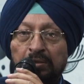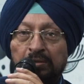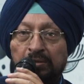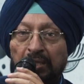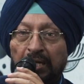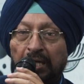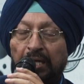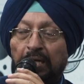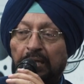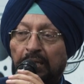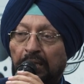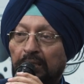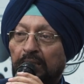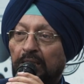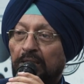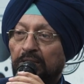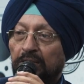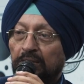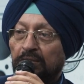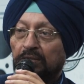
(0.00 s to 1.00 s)
say
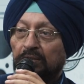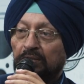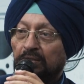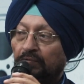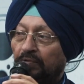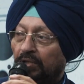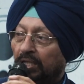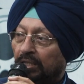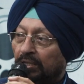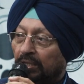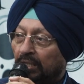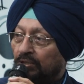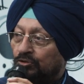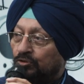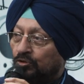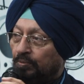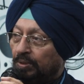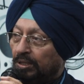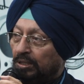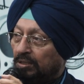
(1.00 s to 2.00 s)
that this is the way it
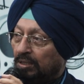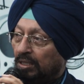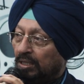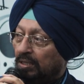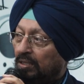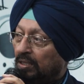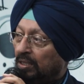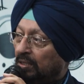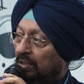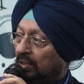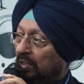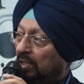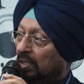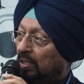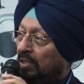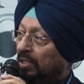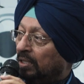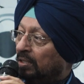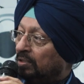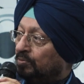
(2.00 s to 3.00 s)
has to be said, and
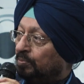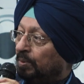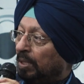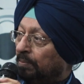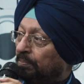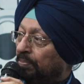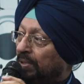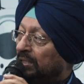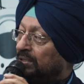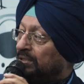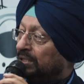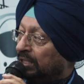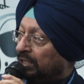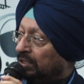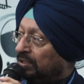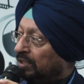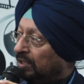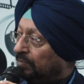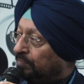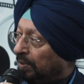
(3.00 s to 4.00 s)
here's my press
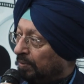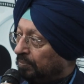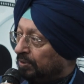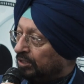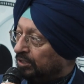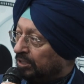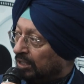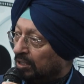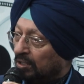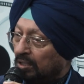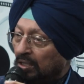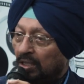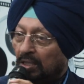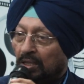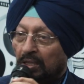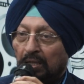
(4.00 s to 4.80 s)
release and publish it.